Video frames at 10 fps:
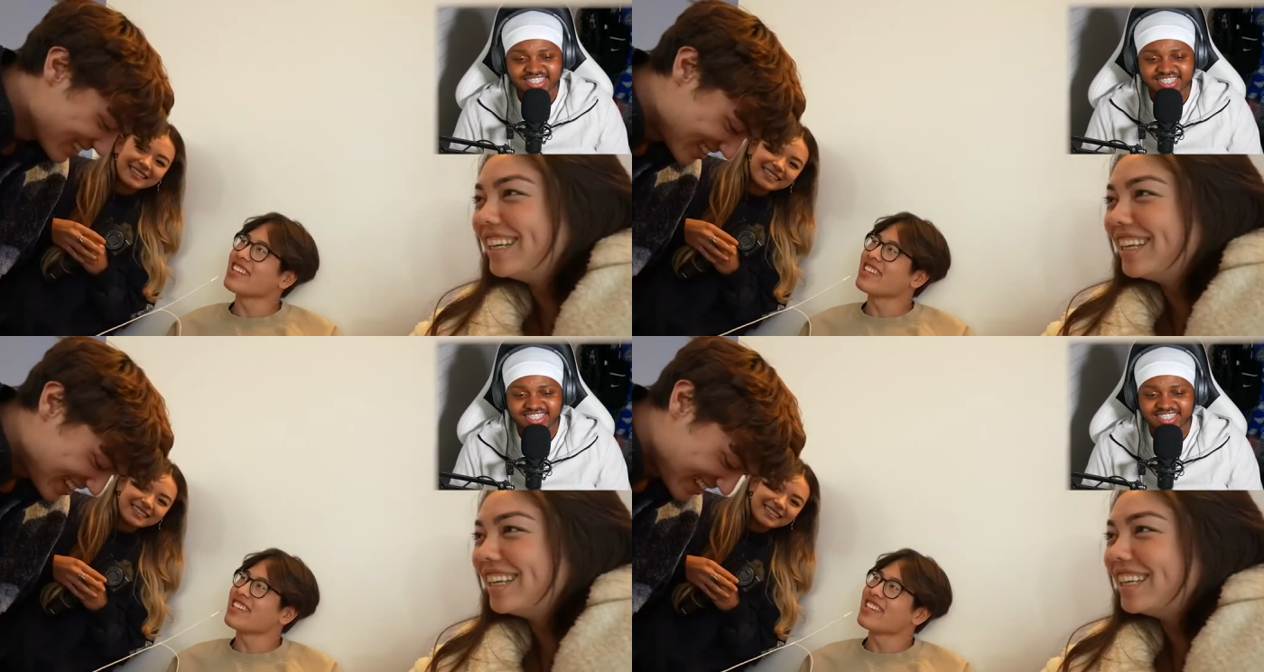Speaker 1: is
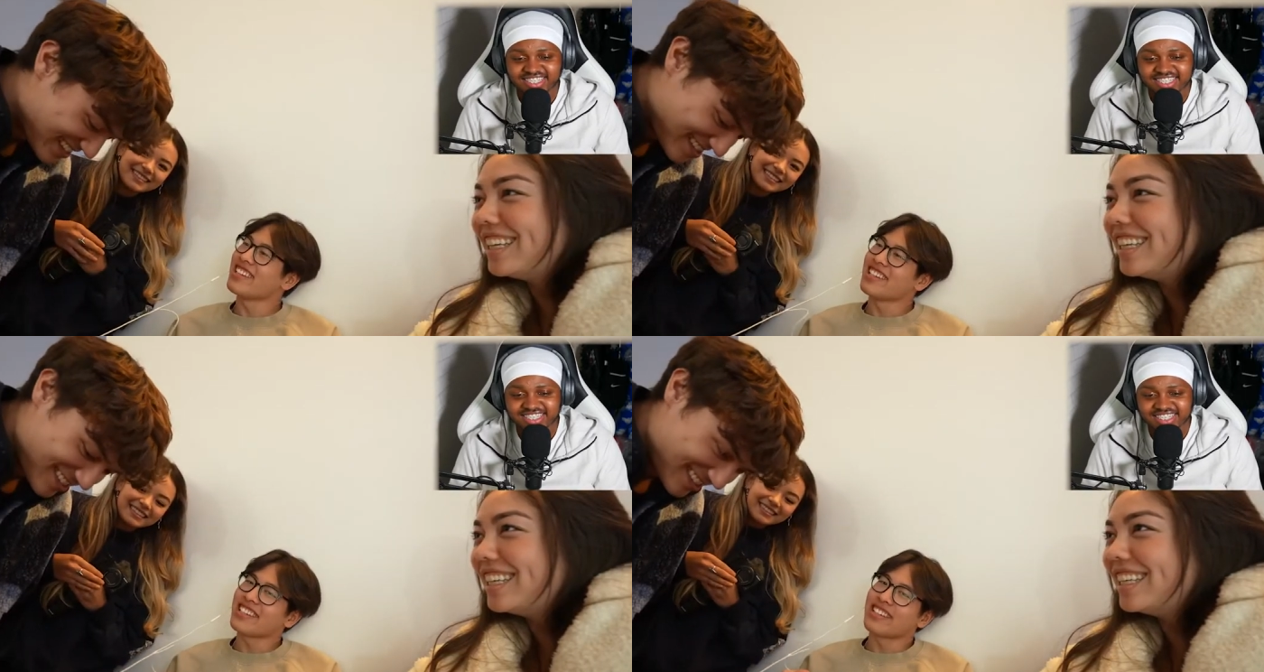this?
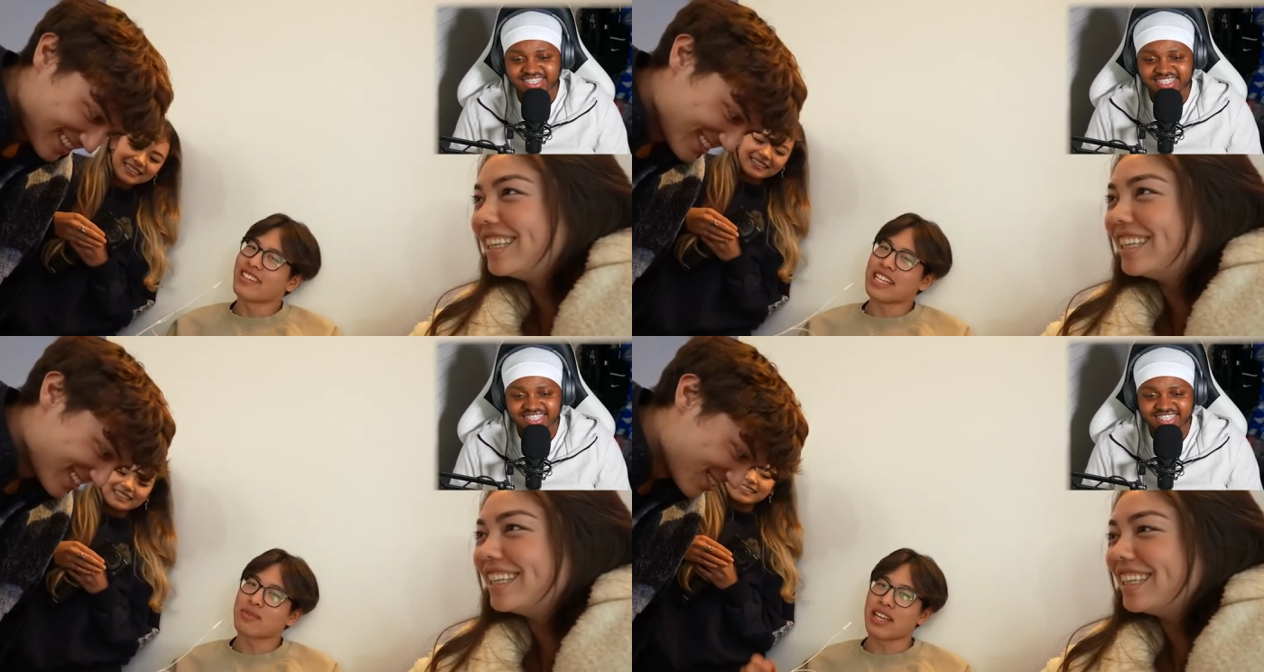
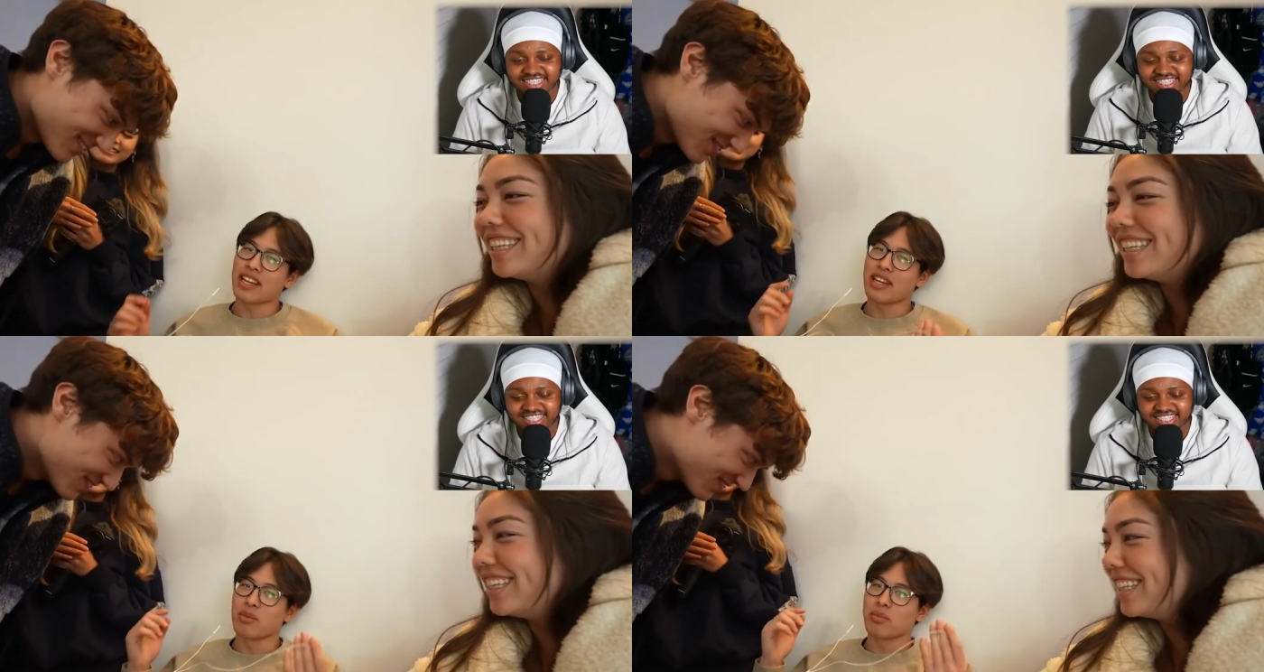It's my
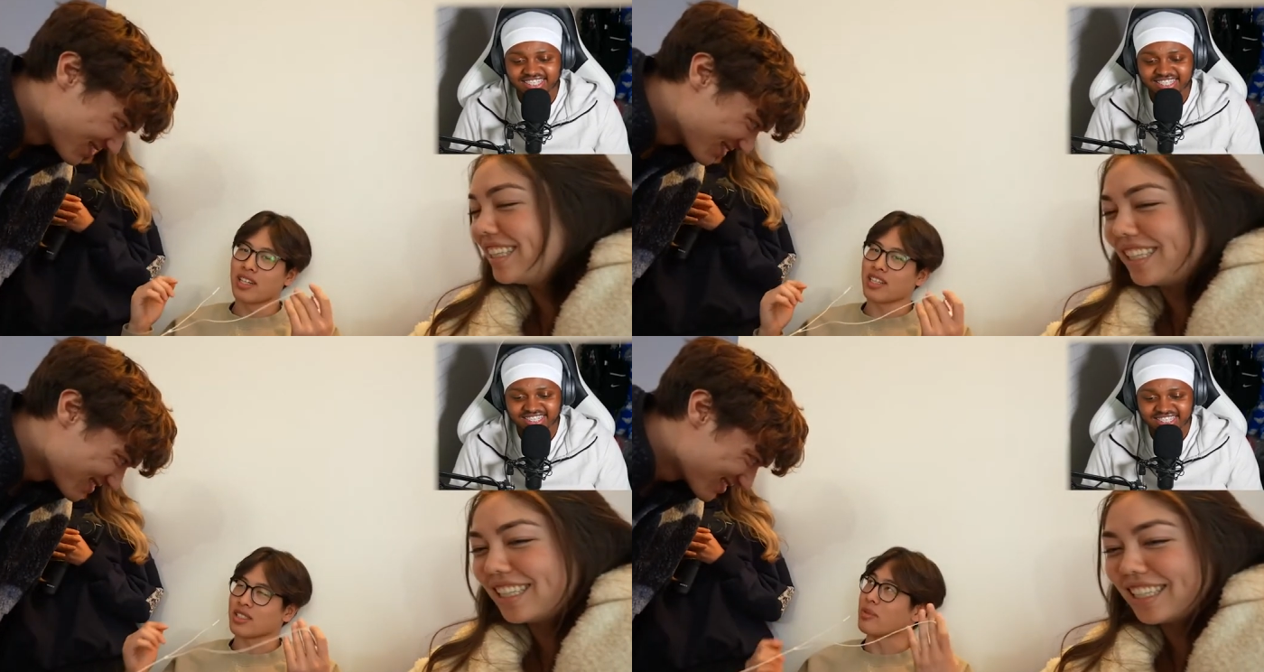
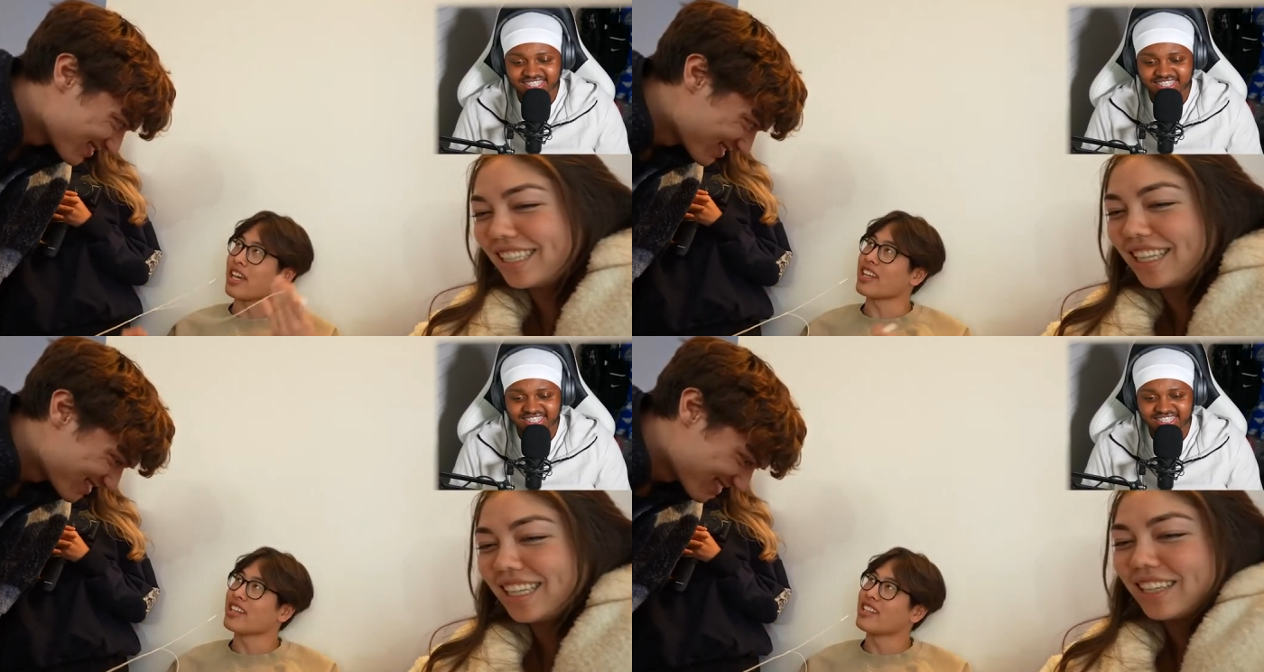earplugs,
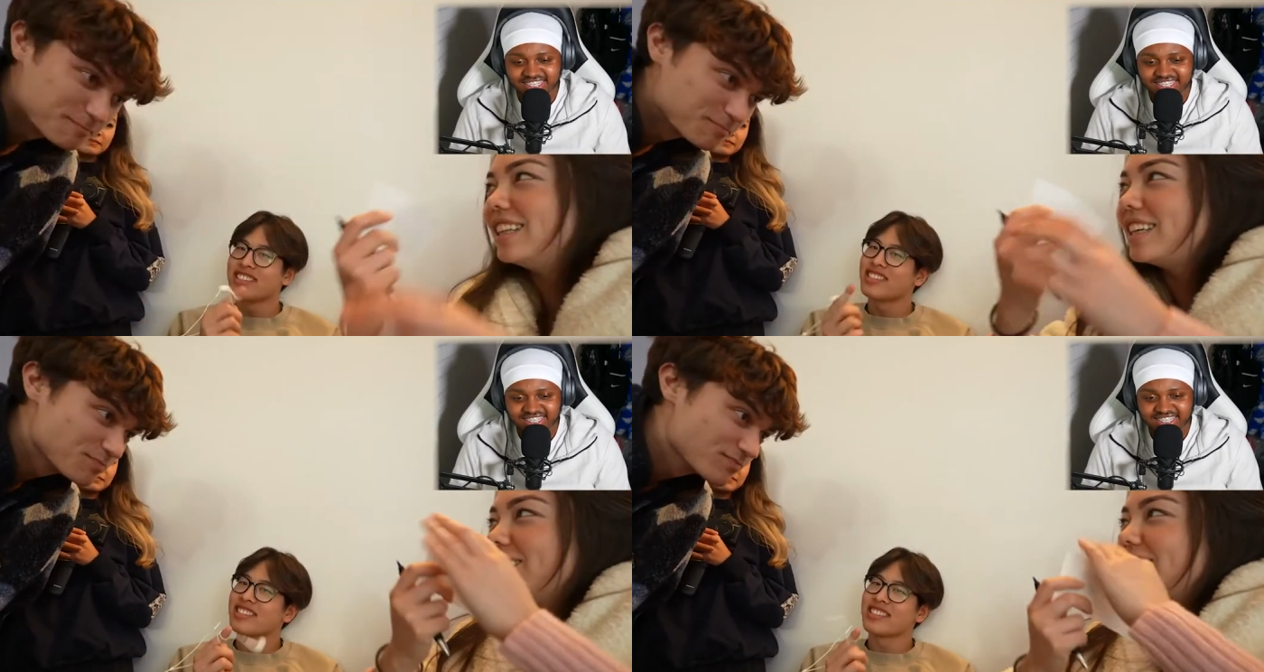man.
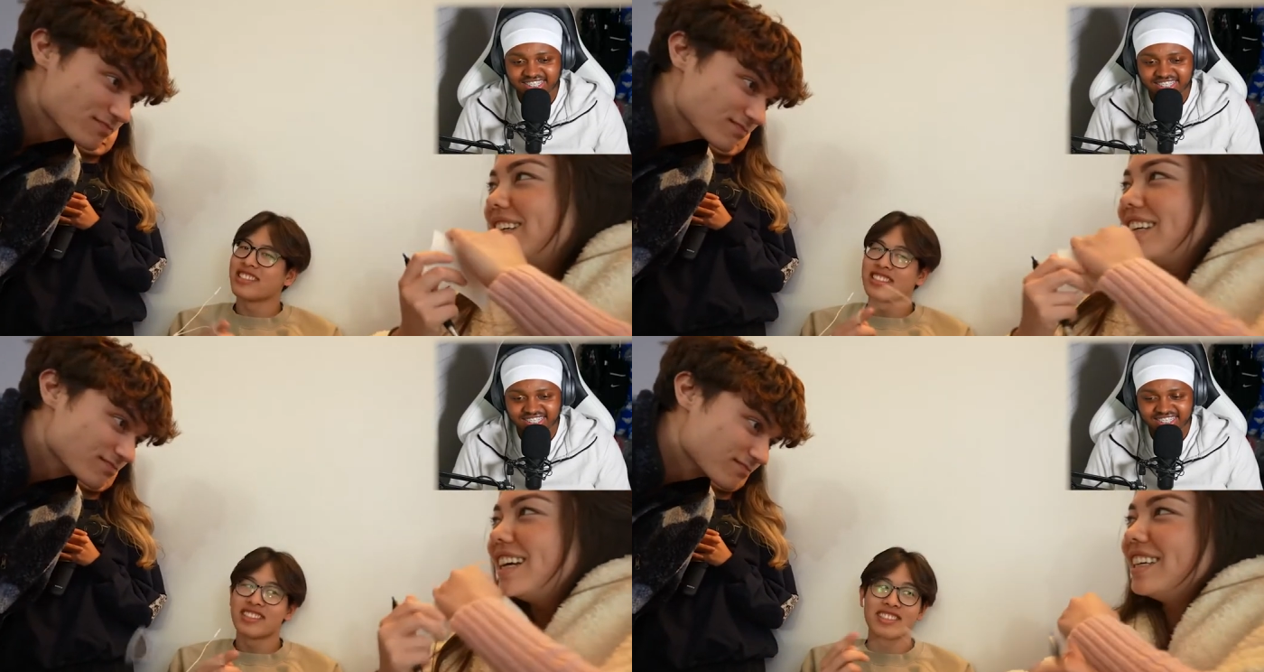
Speaker 2: Look at what
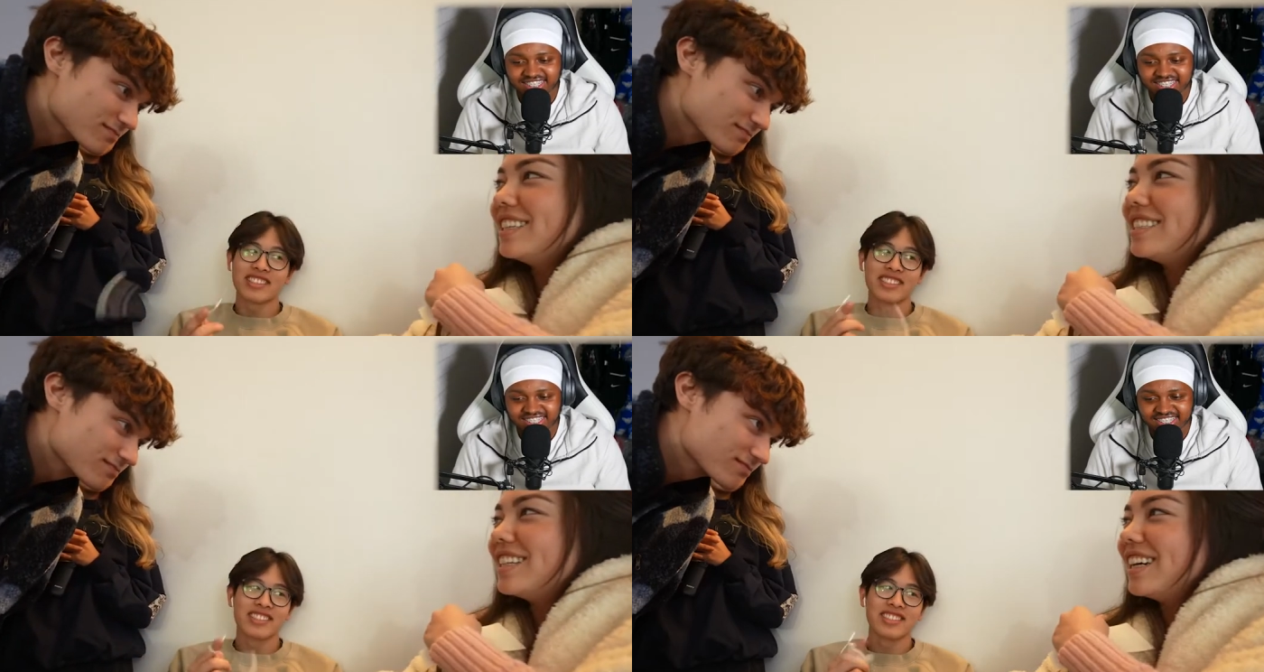
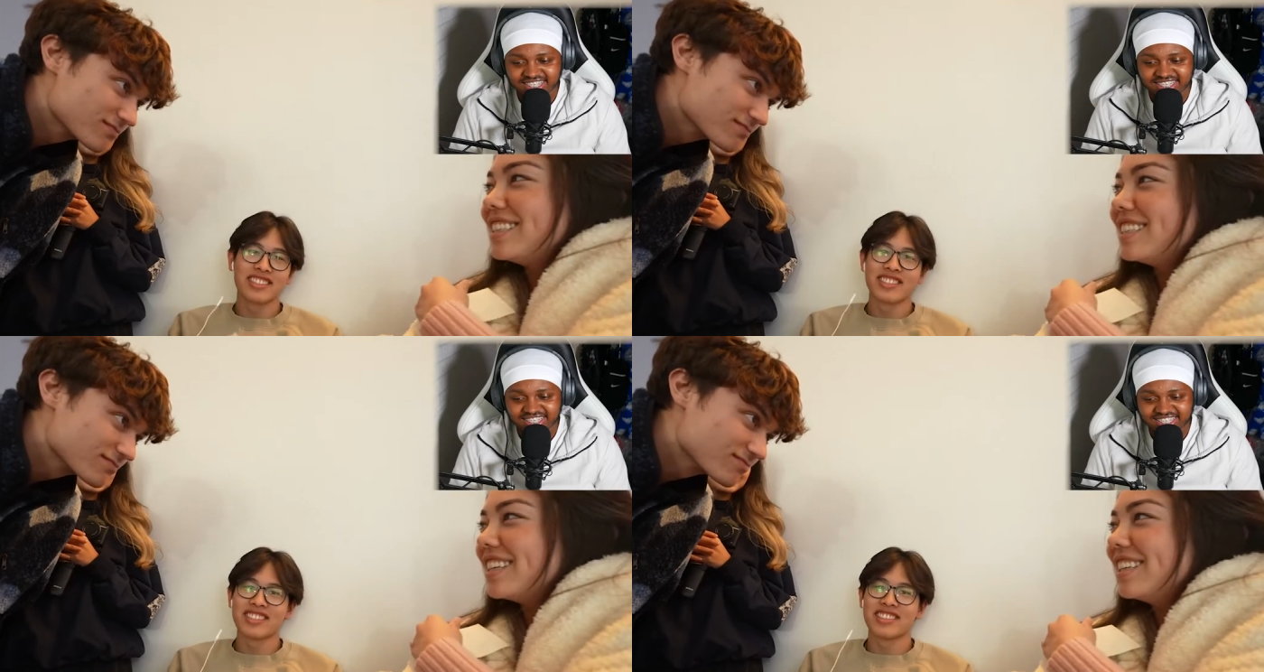Elliot's dad sent